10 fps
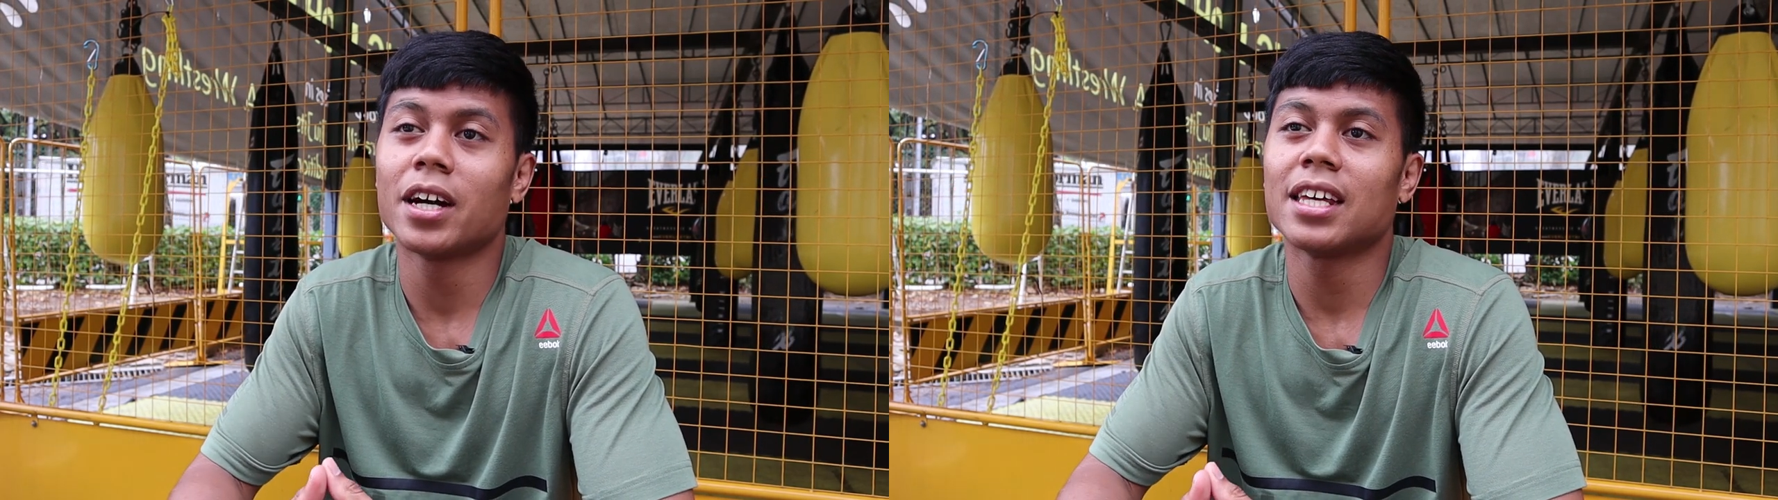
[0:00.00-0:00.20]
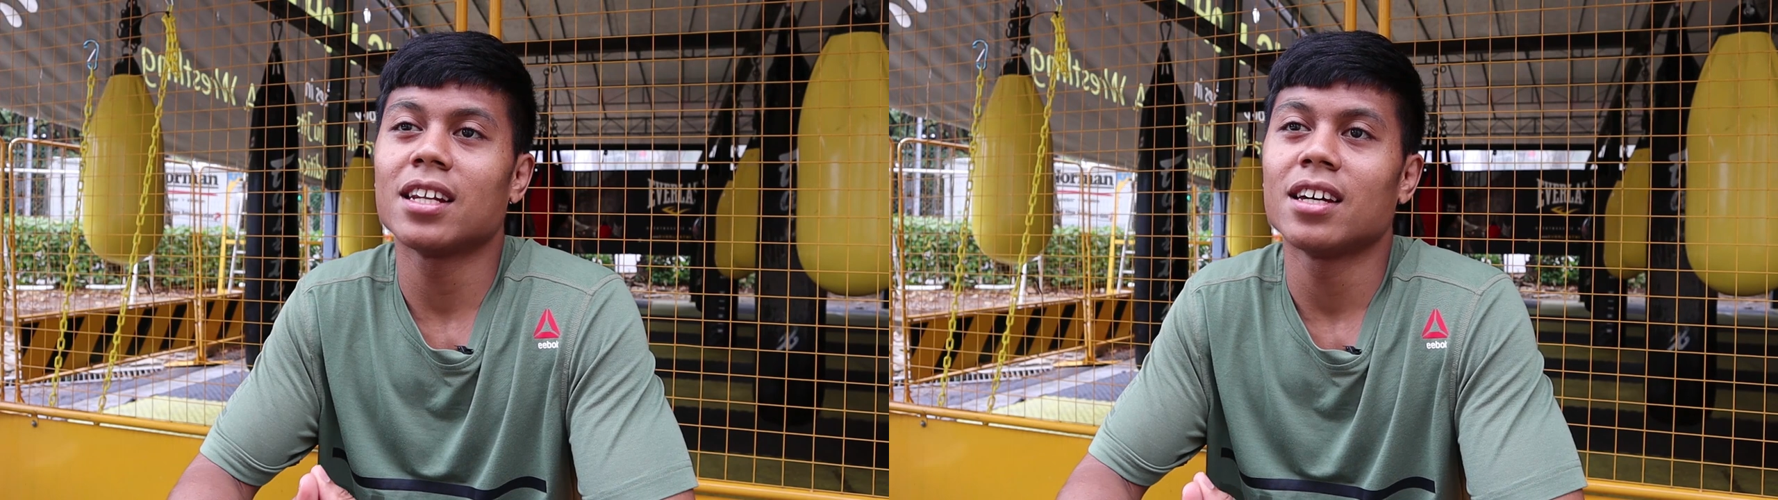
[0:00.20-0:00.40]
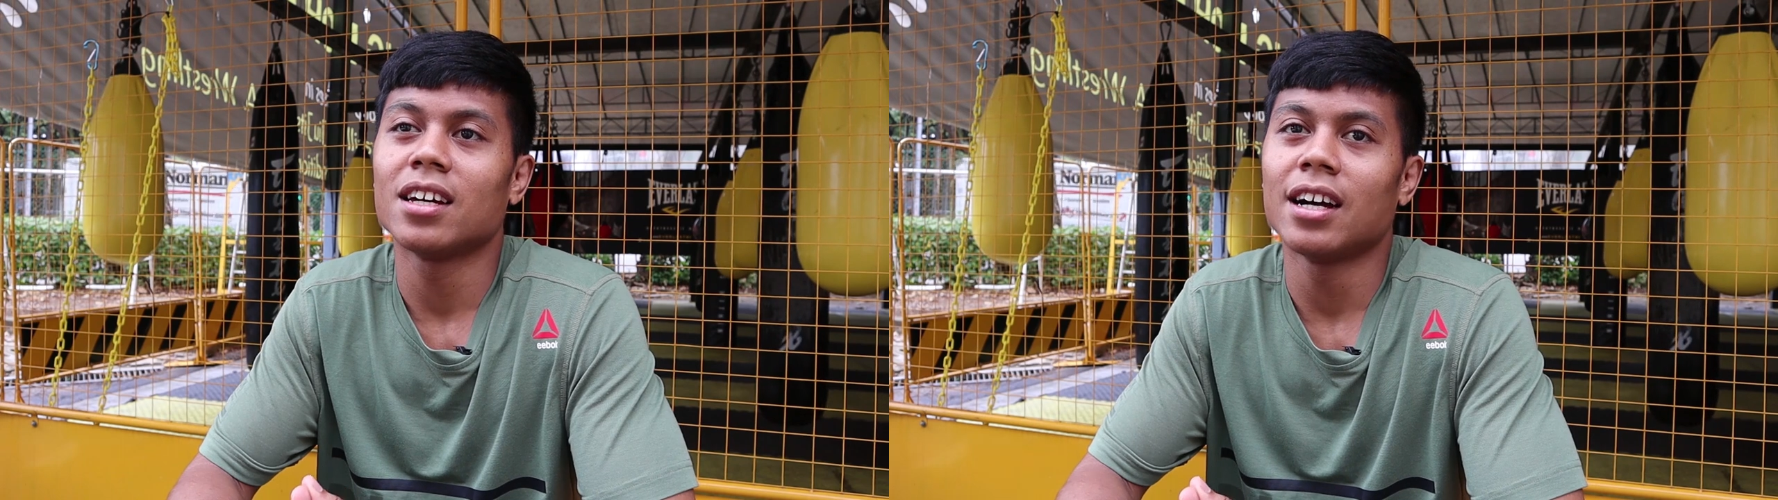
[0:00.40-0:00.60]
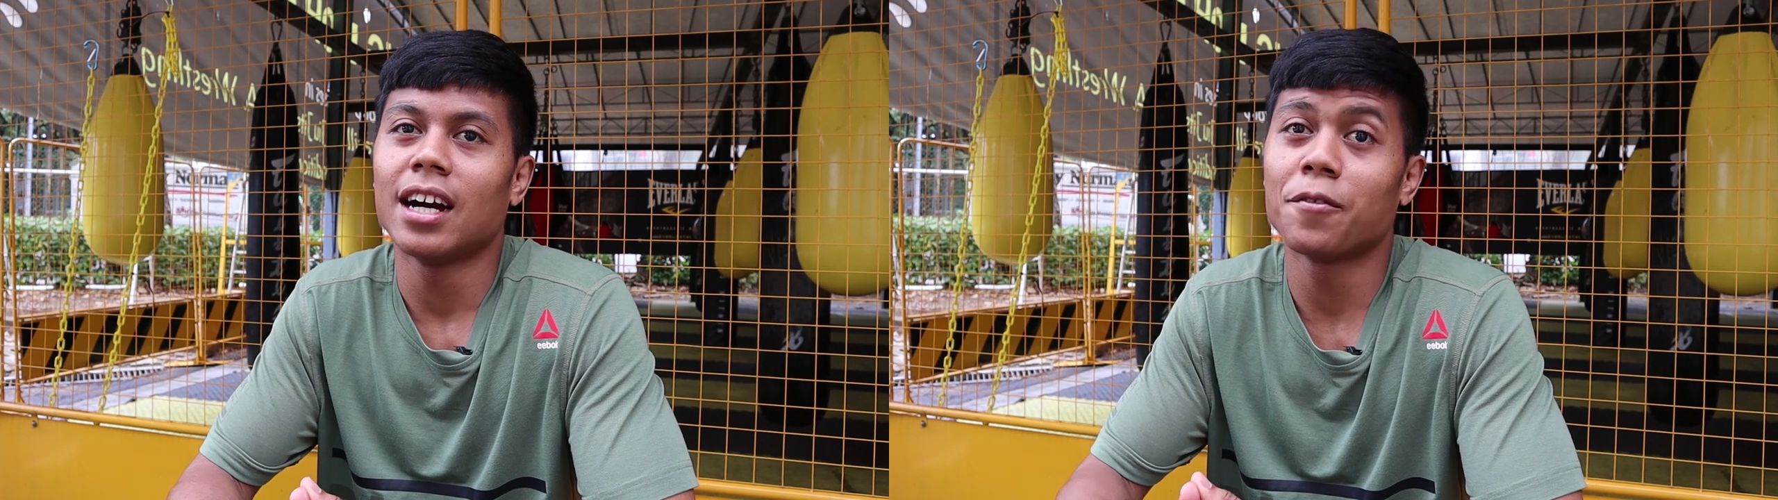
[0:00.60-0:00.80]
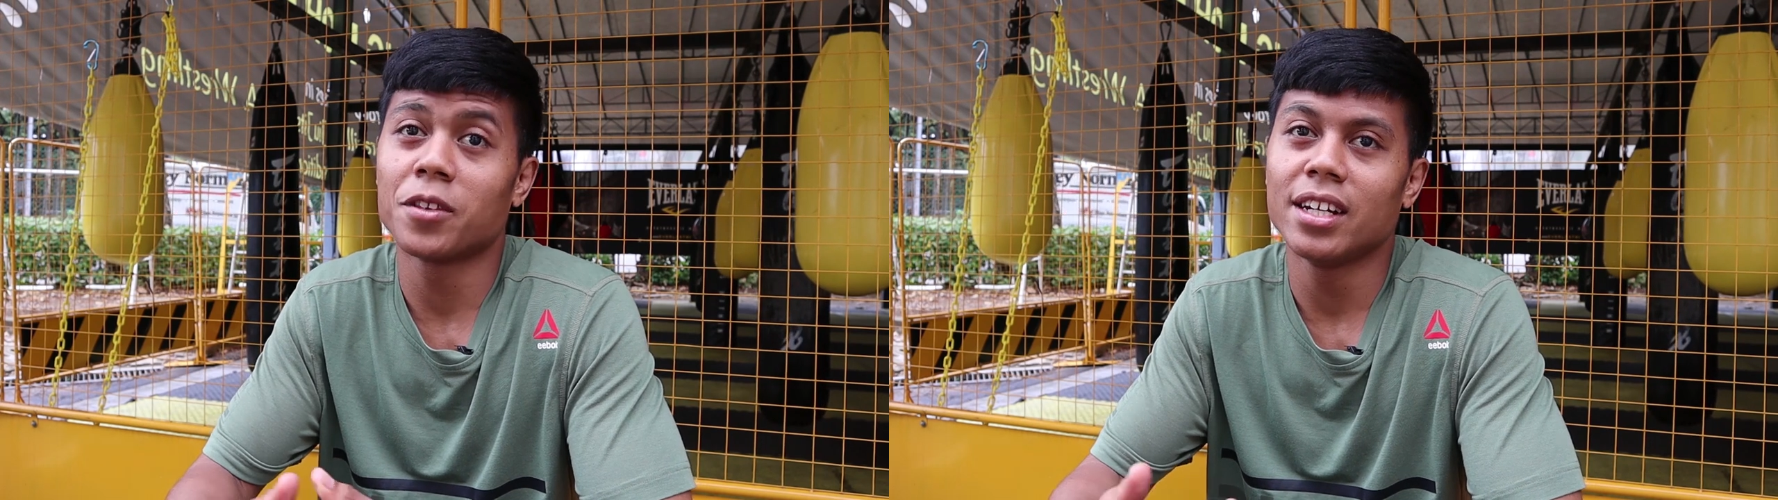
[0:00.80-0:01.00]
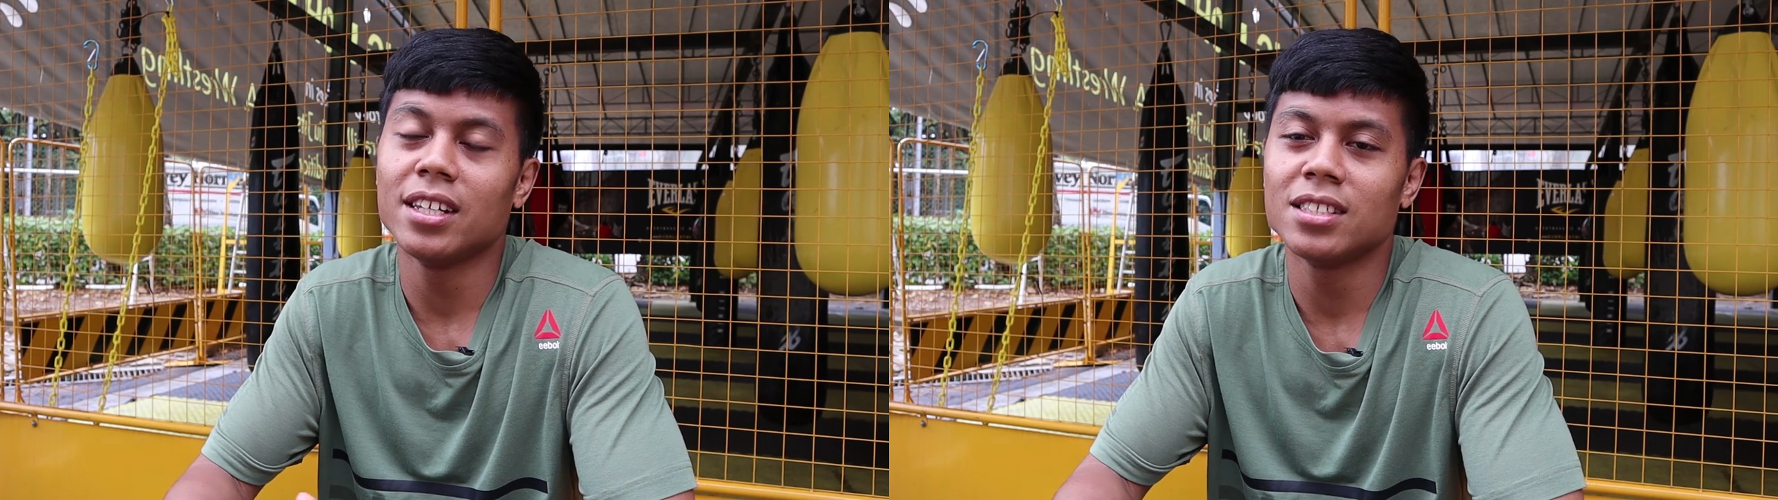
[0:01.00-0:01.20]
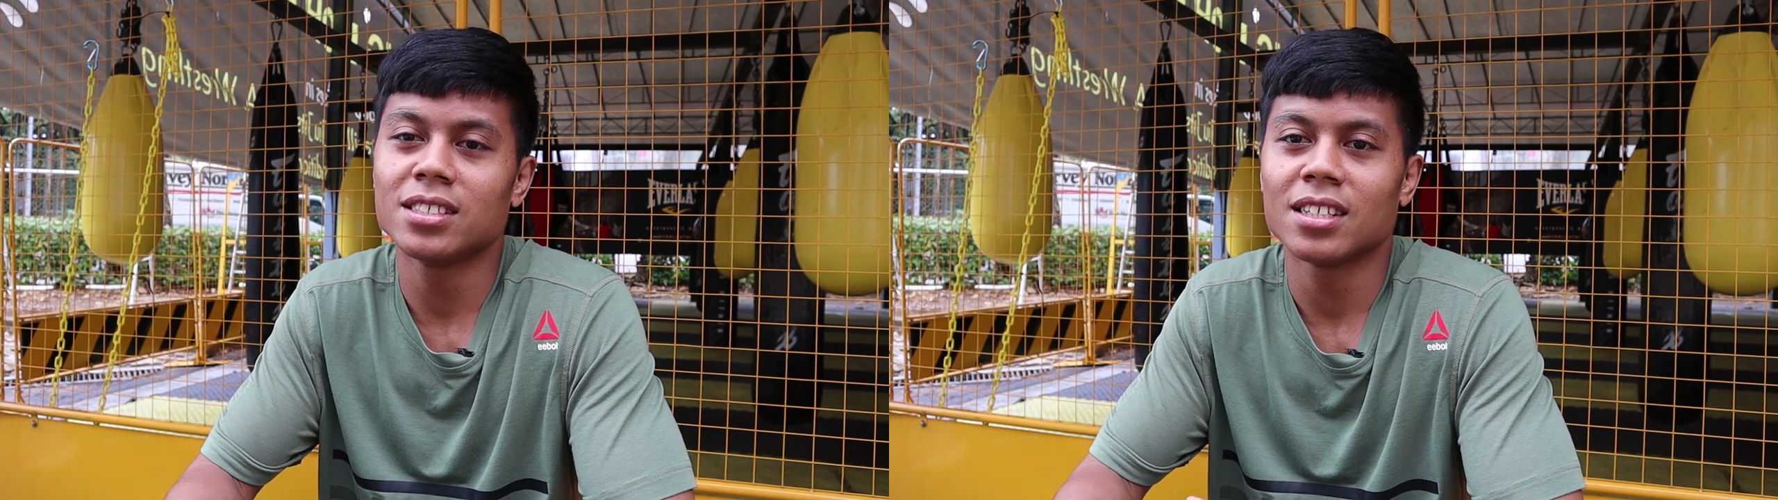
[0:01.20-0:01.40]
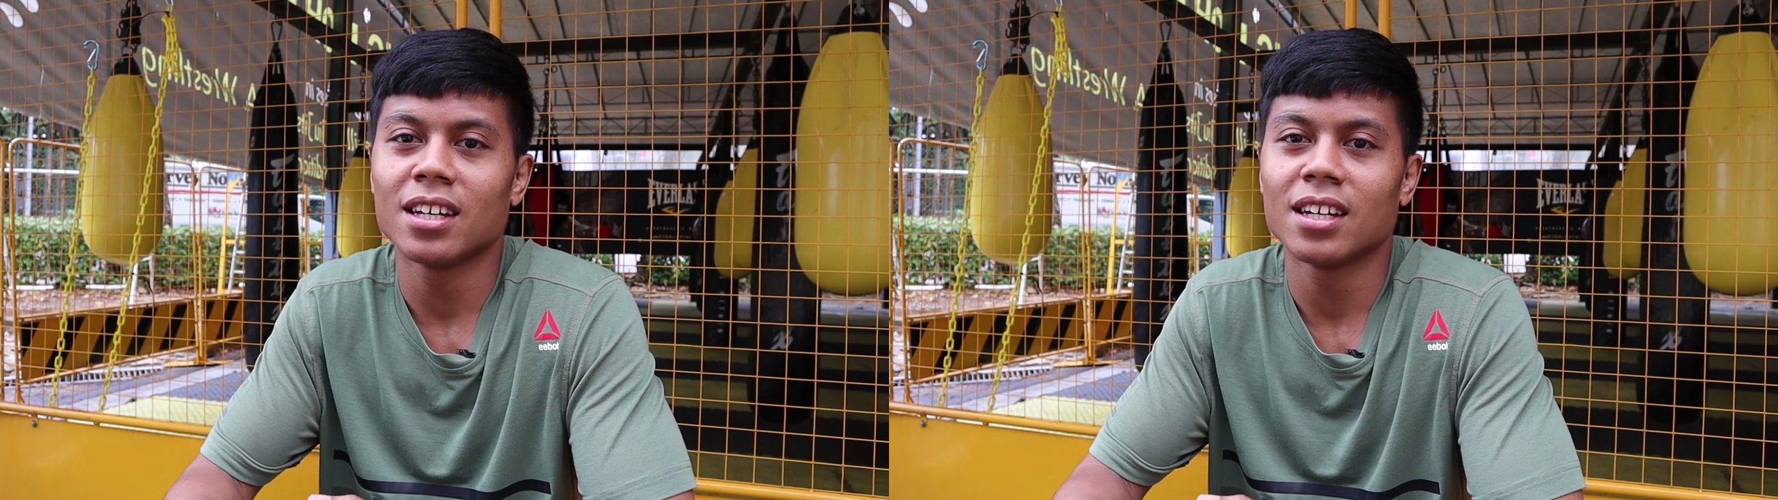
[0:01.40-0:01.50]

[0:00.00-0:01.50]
fight after this.